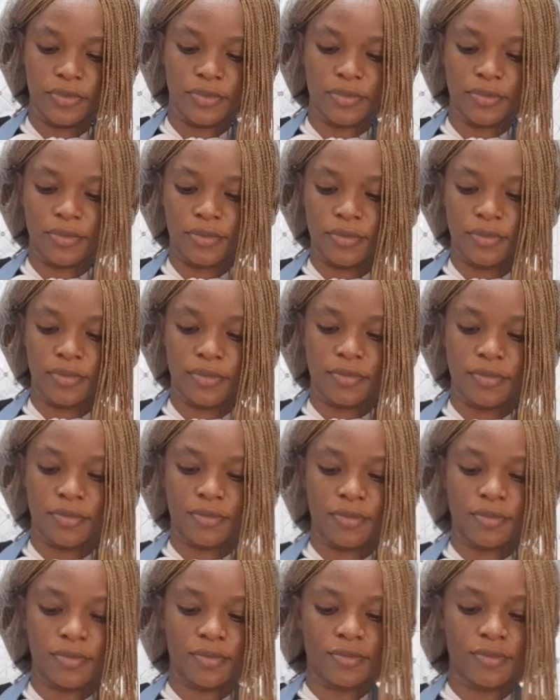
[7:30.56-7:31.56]

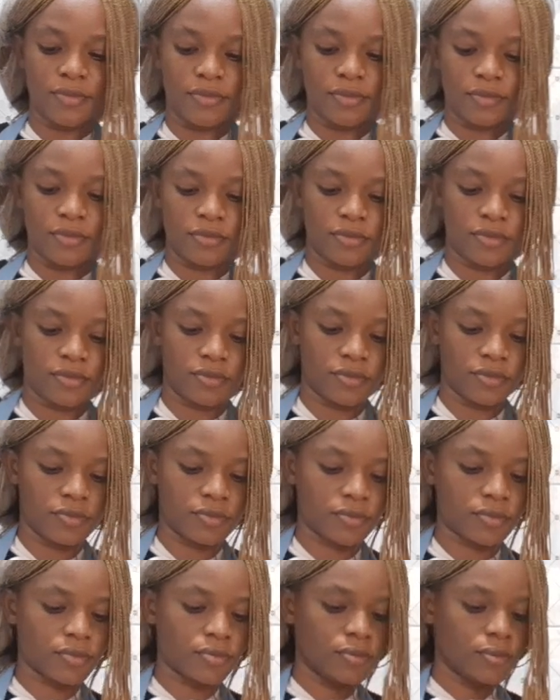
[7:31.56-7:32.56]

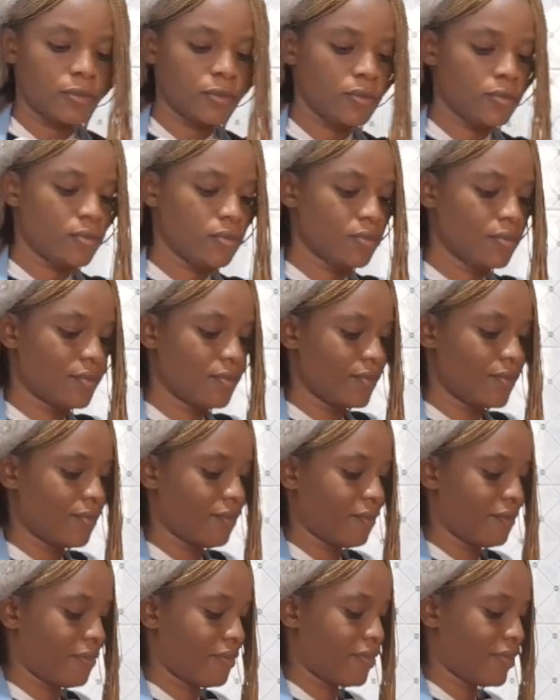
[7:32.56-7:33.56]

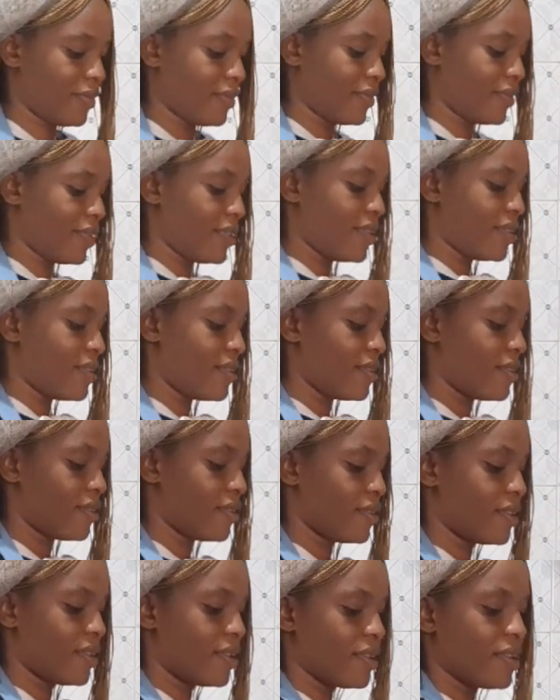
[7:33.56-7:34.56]

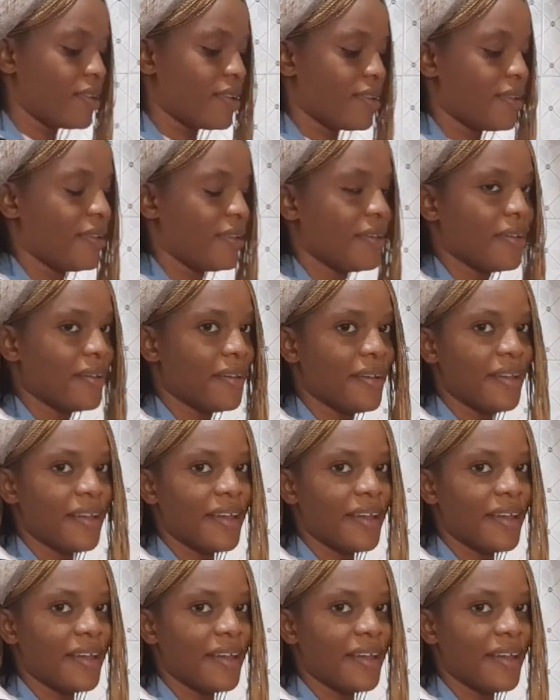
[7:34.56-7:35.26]
Nobody speaks.